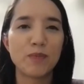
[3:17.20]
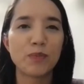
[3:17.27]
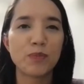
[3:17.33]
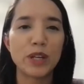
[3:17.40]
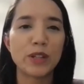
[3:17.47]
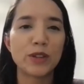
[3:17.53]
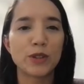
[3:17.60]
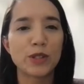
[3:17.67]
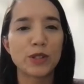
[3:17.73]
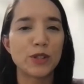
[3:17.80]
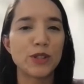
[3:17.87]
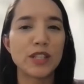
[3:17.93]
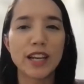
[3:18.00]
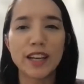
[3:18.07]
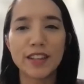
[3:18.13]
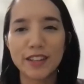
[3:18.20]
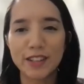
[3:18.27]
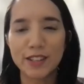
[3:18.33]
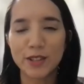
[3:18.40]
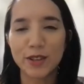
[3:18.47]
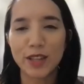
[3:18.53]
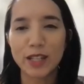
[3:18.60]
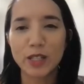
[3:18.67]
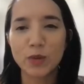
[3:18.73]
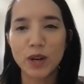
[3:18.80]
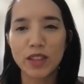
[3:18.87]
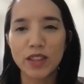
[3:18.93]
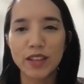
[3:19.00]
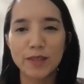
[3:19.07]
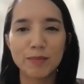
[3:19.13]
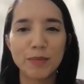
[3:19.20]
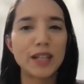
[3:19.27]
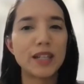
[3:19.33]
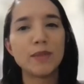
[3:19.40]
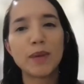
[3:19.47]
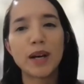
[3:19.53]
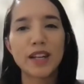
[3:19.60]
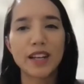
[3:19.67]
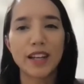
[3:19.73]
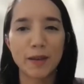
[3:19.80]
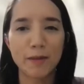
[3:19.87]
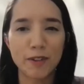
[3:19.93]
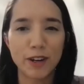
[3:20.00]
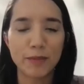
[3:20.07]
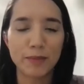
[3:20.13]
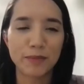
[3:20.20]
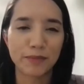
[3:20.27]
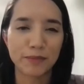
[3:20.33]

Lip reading: putting those two together. So that's where the Mana came from.